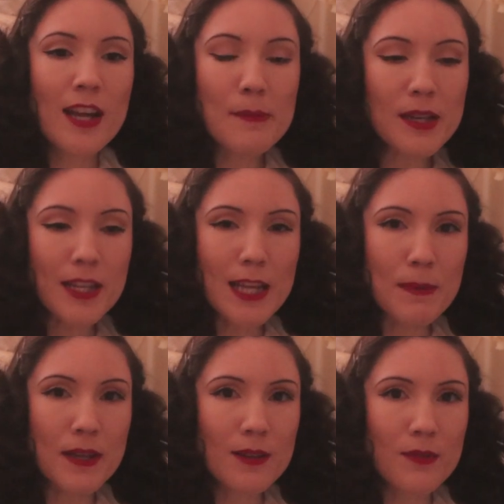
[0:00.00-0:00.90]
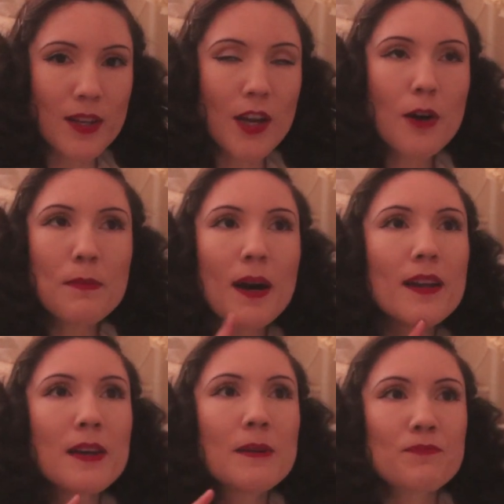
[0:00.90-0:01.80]
I am gonna keep it in the video,
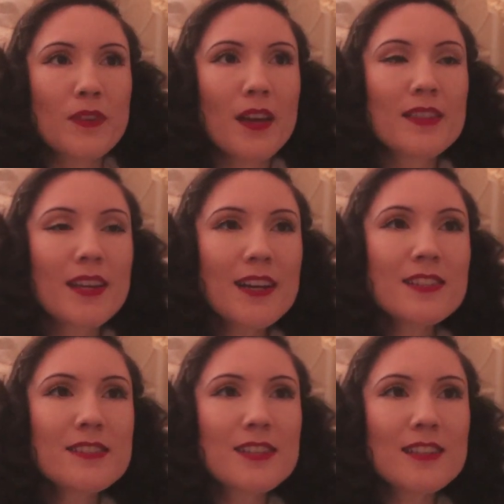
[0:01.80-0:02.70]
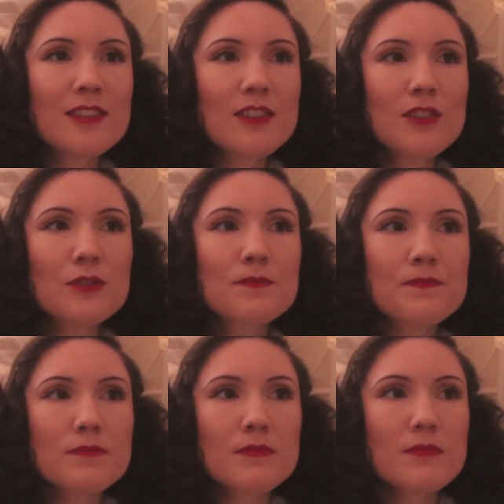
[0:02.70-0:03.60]
but I think I just need to
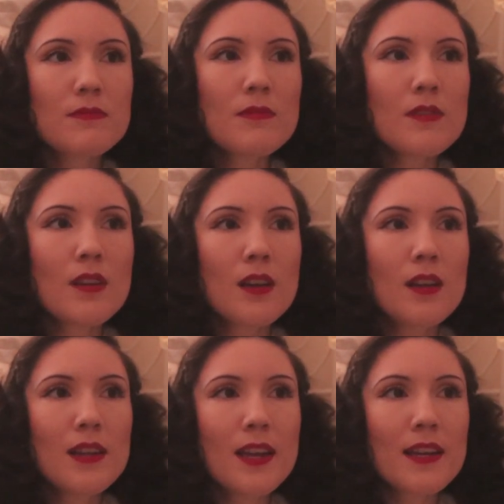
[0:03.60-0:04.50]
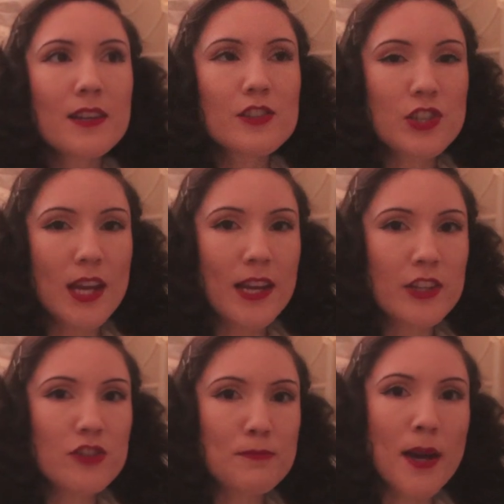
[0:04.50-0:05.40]
like
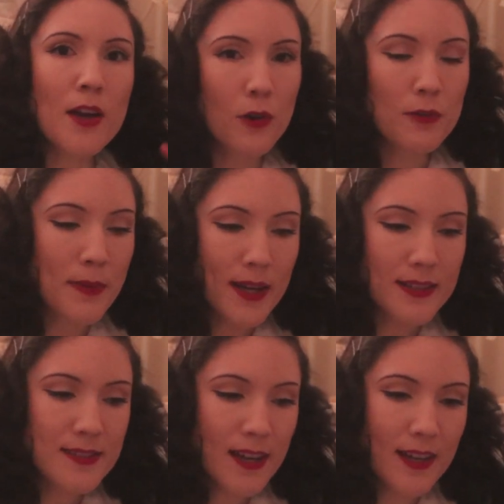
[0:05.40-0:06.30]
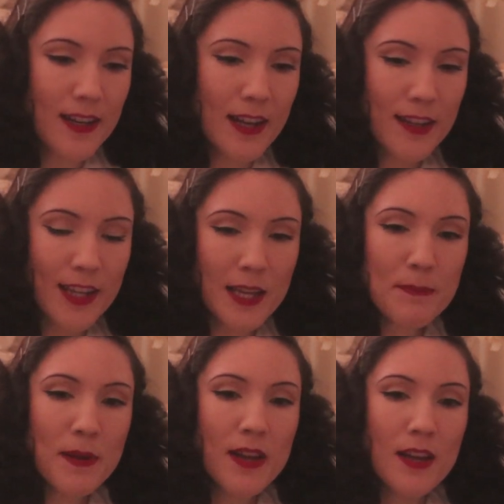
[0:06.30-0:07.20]
change my own mindset, and I
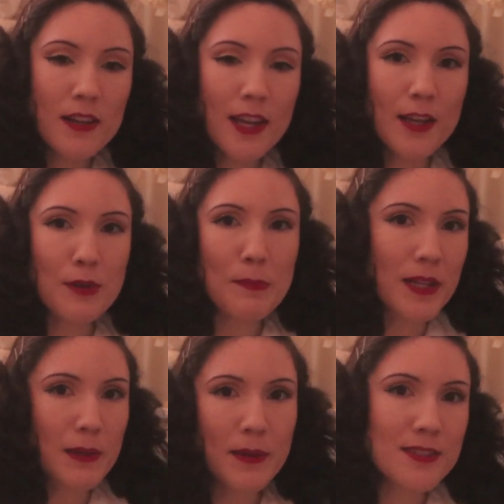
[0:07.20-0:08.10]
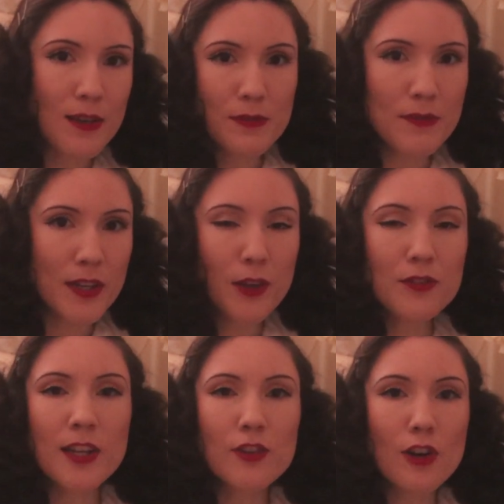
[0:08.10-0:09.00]
keep like repeating myself in
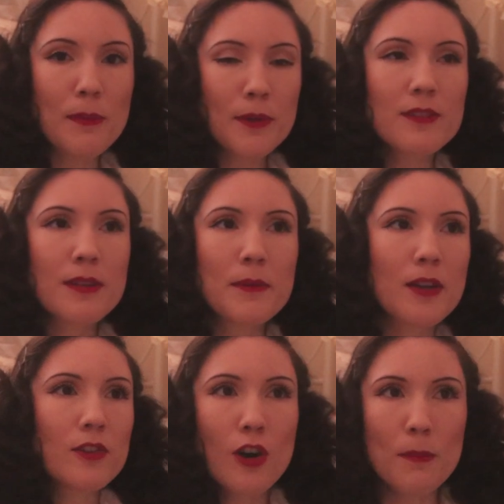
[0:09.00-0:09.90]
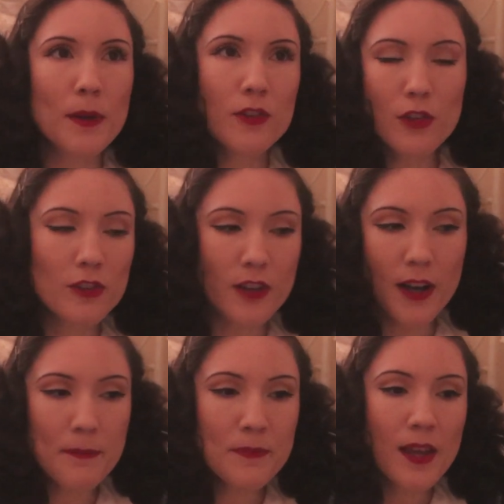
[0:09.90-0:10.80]
videos and I talk about the same kind of topics all the
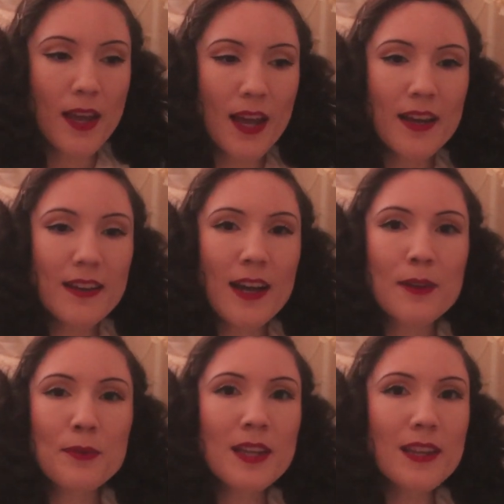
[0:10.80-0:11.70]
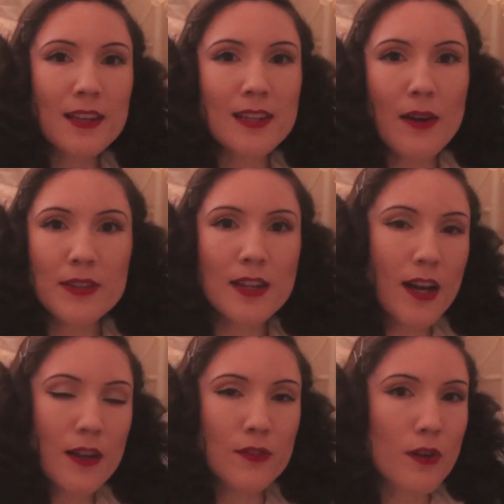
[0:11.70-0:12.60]
time, and I really liked having
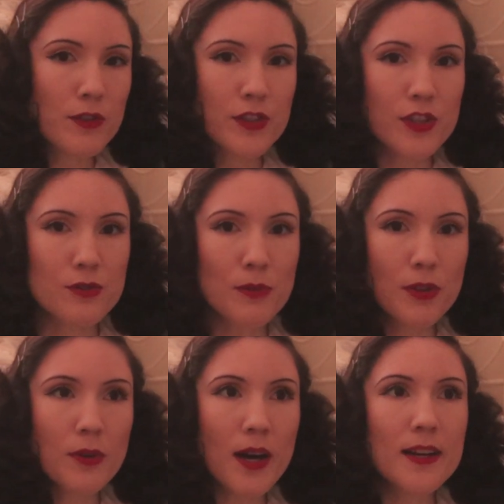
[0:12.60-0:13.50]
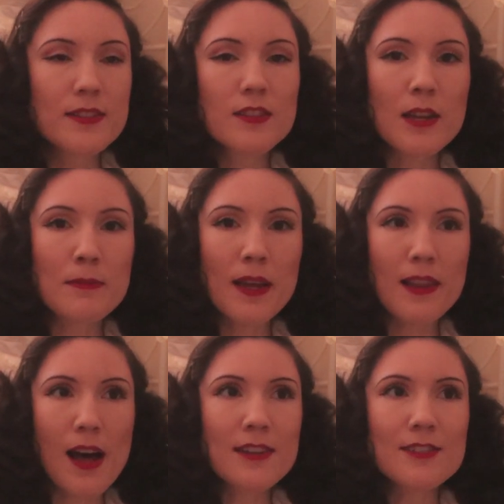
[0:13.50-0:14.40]
that kind of conversation with you guys in my
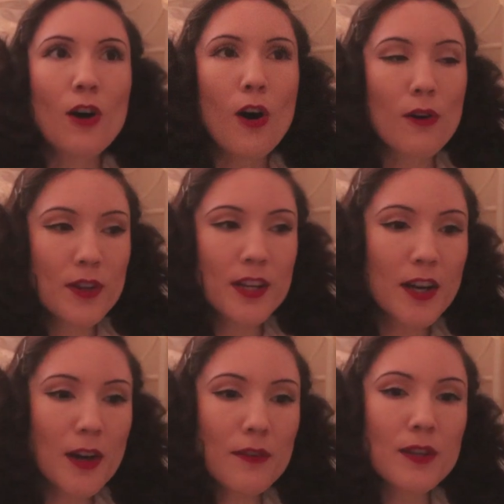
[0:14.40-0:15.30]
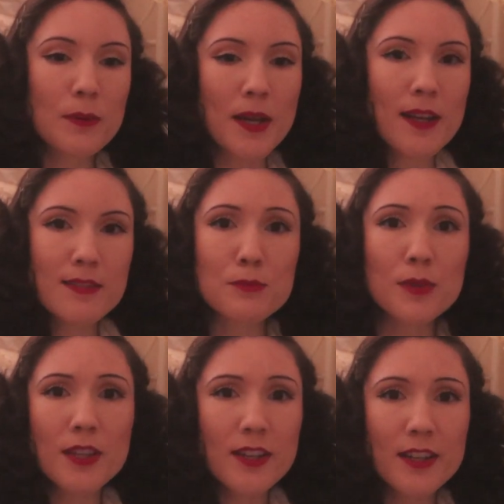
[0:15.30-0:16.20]
last haul video. I feel like we had some
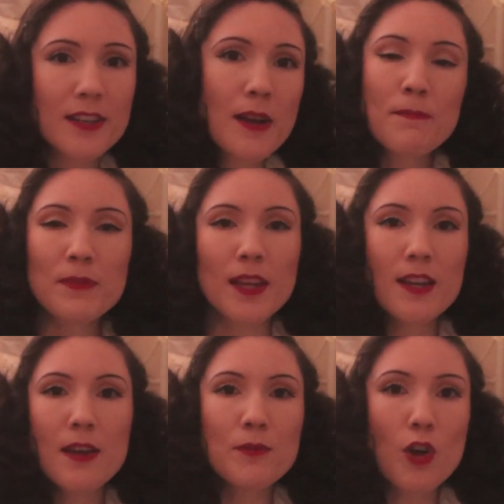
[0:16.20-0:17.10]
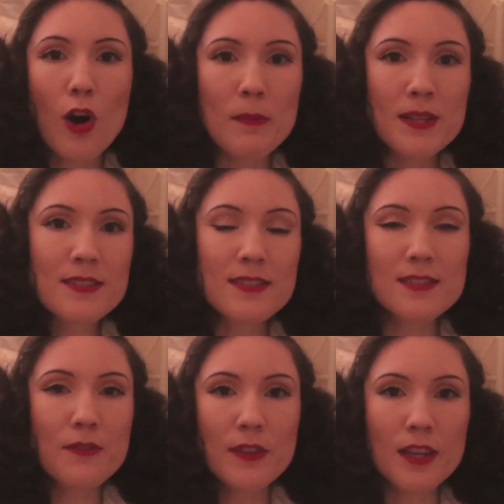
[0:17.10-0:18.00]
really good like comments and
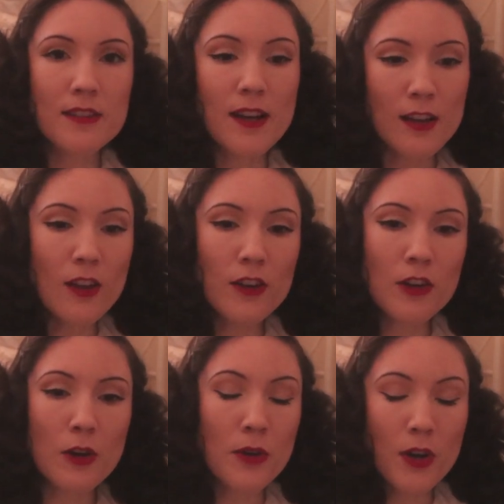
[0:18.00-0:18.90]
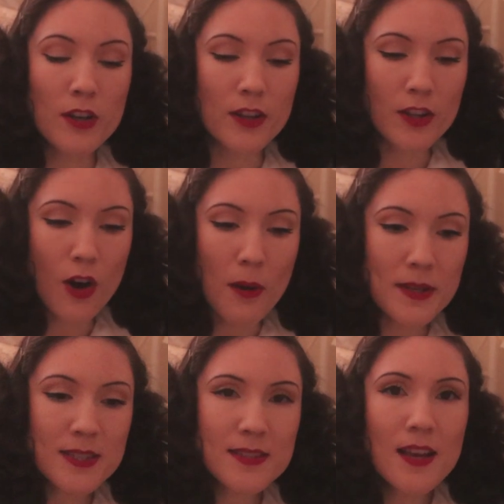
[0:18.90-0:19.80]
stuff and like dialogue going on in the
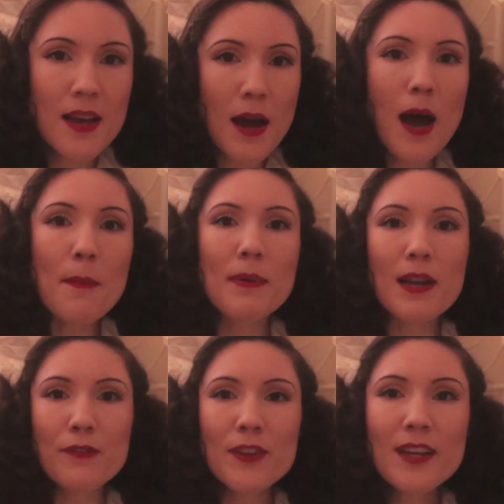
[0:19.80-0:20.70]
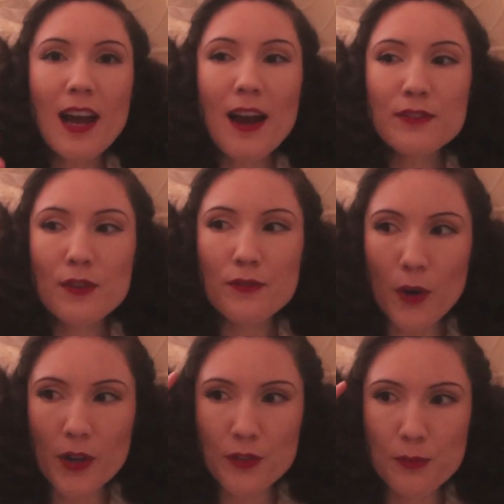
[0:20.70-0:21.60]
comments, but I feel like I have to
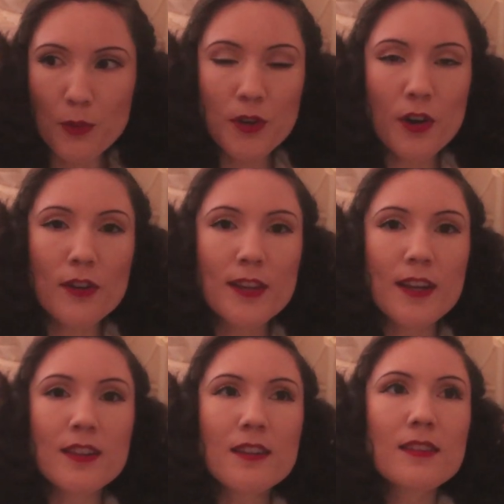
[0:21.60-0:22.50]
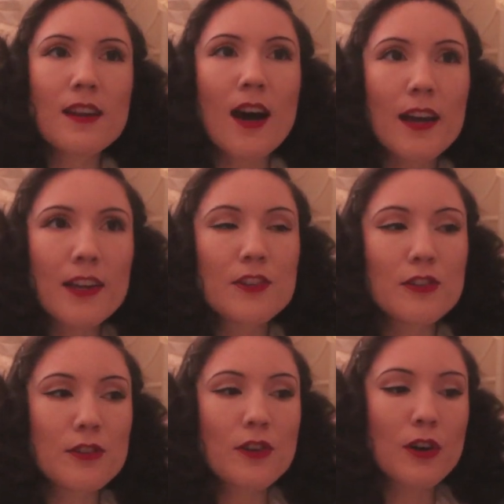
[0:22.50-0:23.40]
focus more on like things that I could
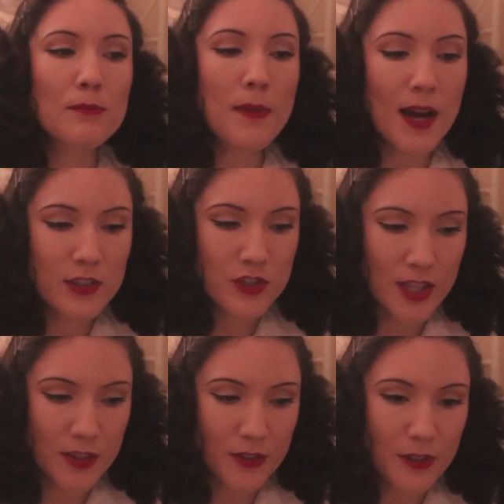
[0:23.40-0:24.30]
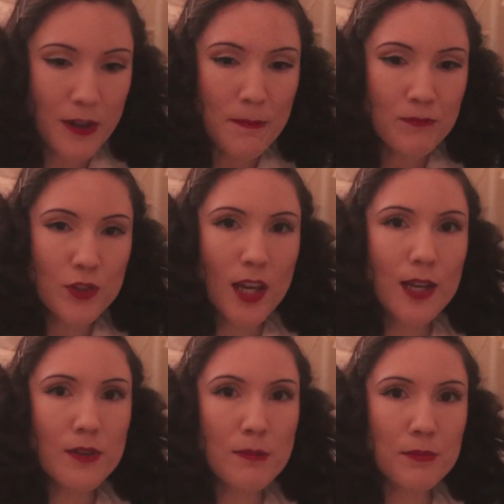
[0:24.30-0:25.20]
do on my channel to kind
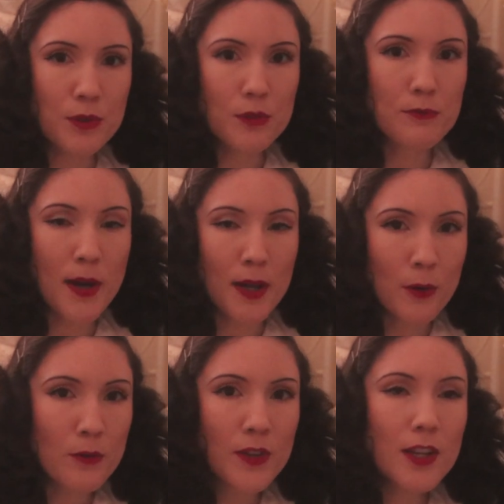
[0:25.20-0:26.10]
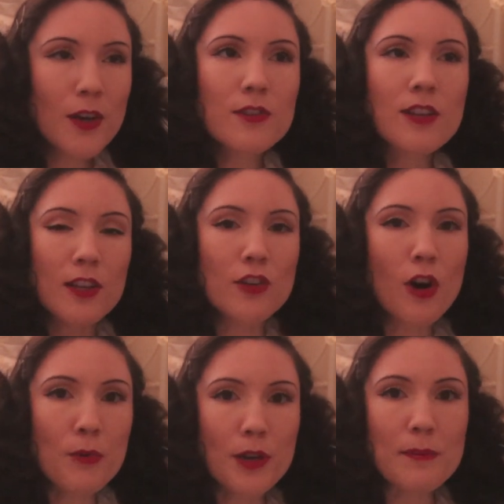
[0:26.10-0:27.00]
of improve my own videos and like
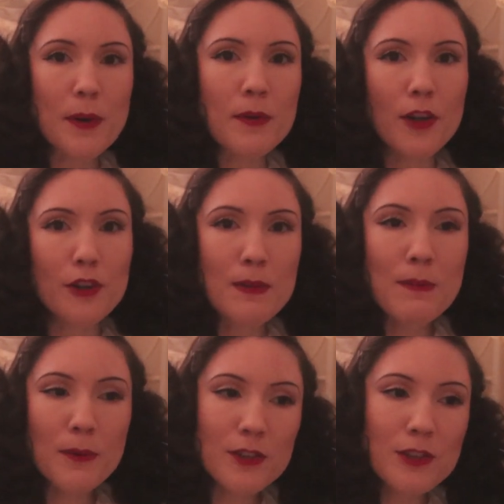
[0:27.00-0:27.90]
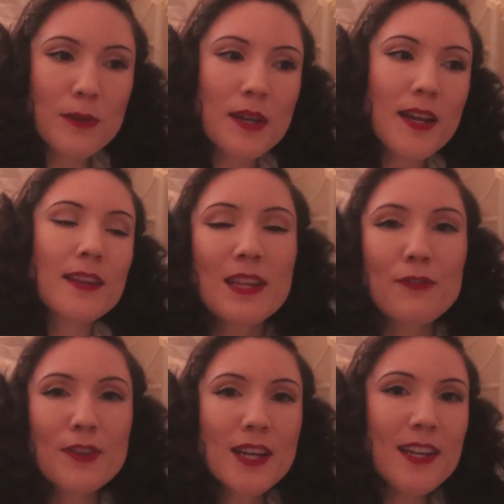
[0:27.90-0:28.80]
not worry about what other people are doing. And I
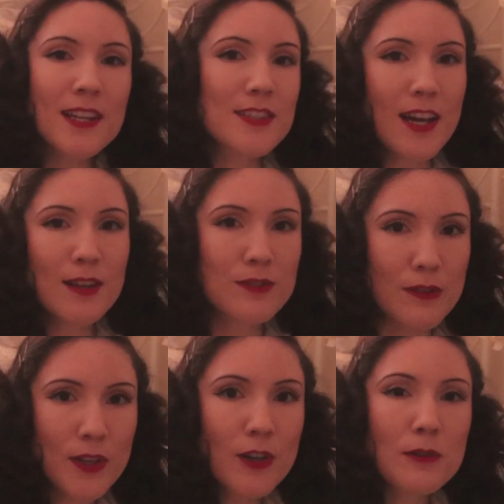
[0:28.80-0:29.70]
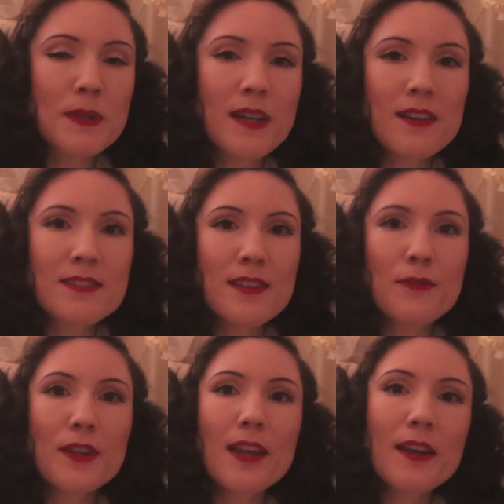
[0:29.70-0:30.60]
feel like it is kind of difficult because I
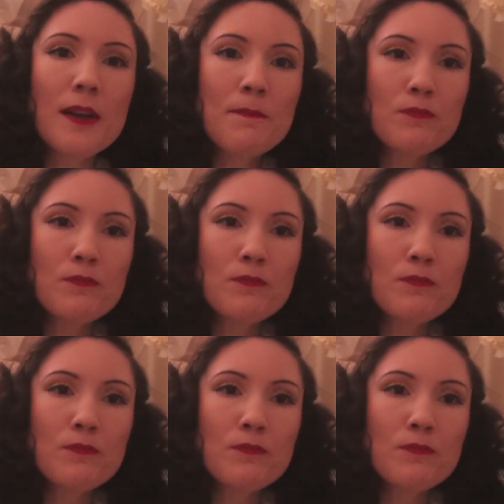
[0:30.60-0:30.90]
feel like